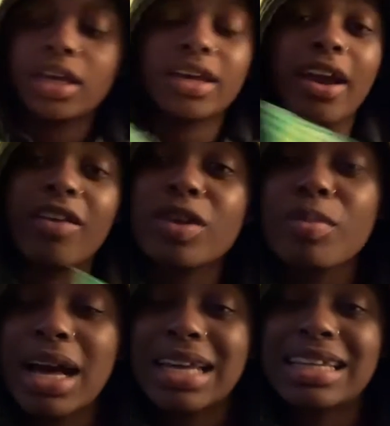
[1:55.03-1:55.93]

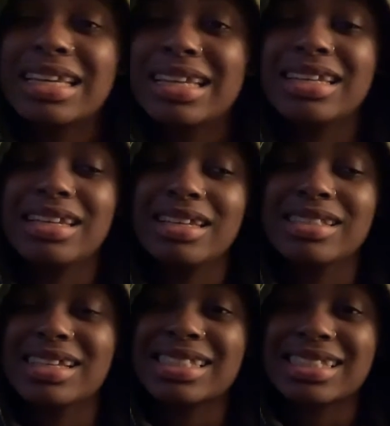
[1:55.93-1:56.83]
Everybody
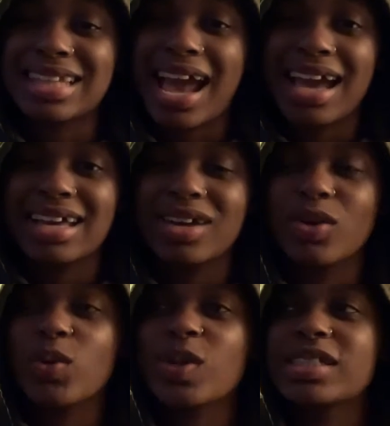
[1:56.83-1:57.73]
needs a snack
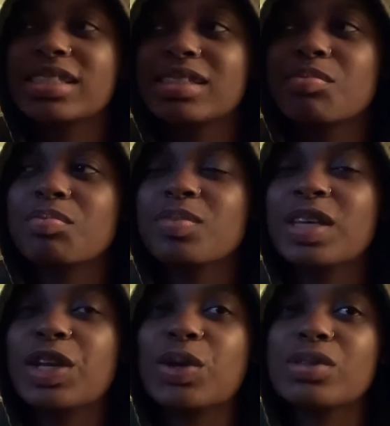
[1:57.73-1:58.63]
or some,
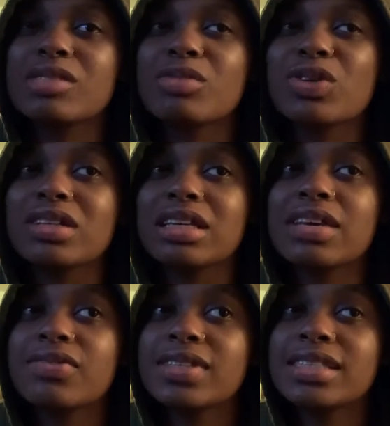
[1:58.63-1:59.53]
you know, some little
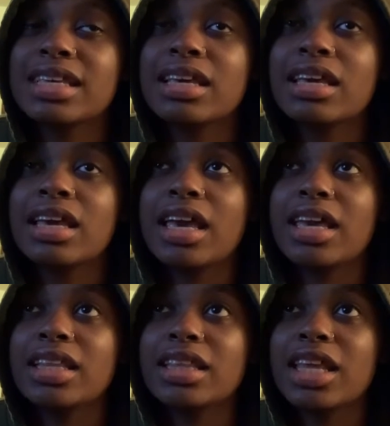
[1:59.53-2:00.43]
gifts
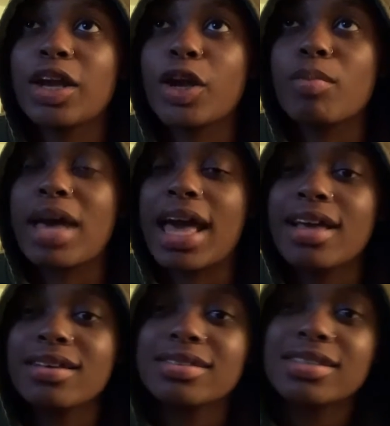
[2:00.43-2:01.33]
in their bags.